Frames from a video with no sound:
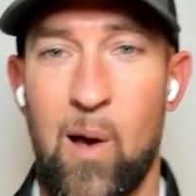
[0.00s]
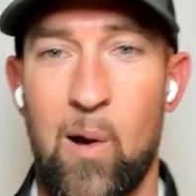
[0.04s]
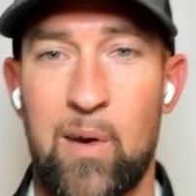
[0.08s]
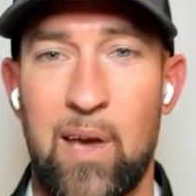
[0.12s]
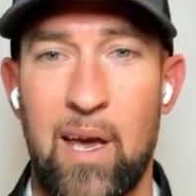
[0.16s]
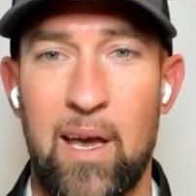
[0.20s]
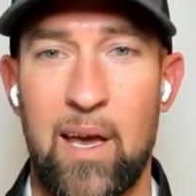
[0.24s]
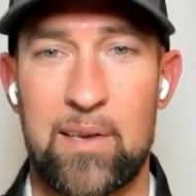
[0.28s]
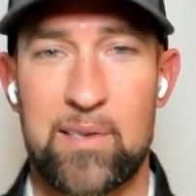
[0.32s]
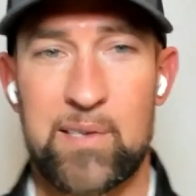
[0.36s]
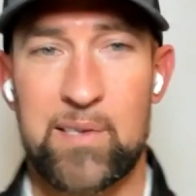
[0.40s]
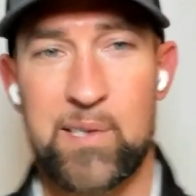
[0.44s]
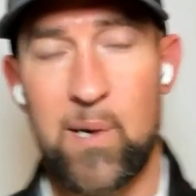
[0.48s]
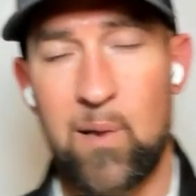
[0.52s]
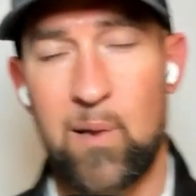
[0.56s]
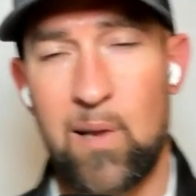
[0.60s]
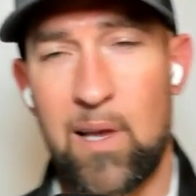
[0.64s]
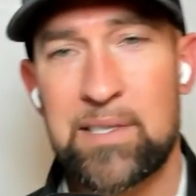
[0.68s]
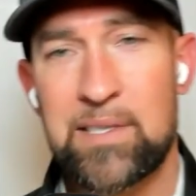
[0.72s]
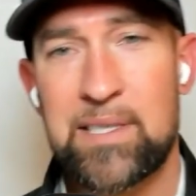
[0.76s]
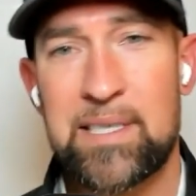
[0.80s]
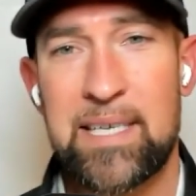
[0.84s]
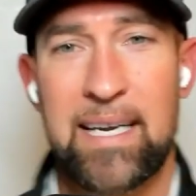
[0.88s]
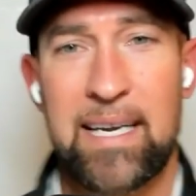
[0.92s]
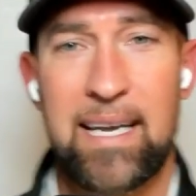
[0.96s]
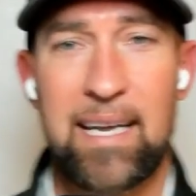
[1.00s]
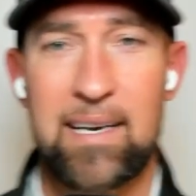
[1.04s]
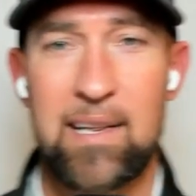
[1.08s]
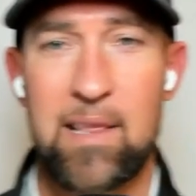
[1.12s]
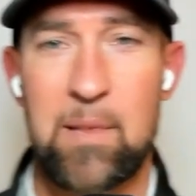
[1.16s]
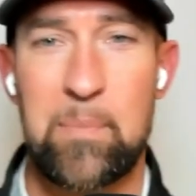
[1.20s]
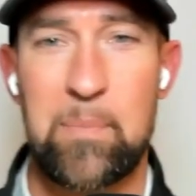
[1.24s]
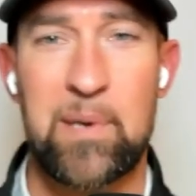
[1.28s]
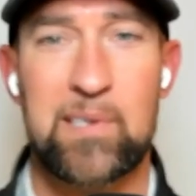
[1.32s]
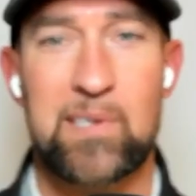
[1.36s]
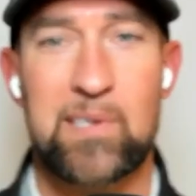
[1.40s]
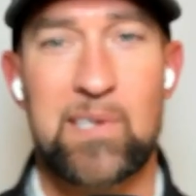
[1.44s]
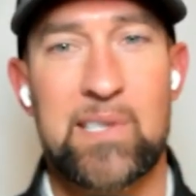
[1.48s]
Okay, so let's dig into the
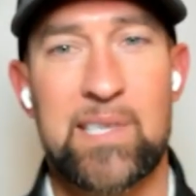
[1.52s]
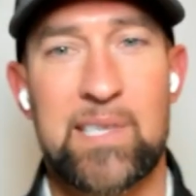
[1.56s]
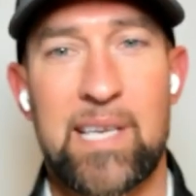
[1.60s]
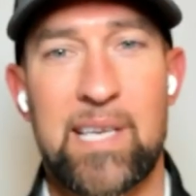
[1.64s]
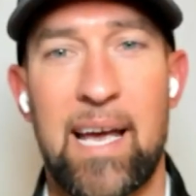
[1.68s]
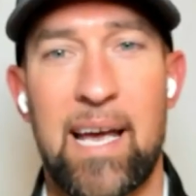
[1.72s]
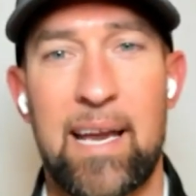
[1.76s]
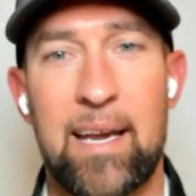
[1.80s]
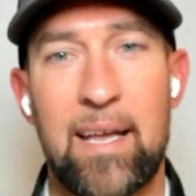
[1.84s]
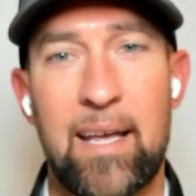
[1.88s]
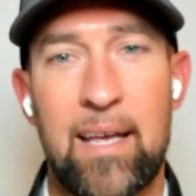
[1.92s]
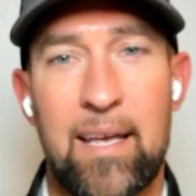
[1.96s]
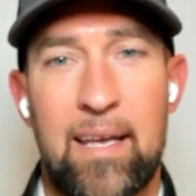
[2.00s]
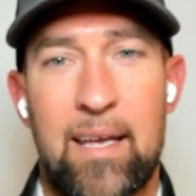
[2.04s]
business side.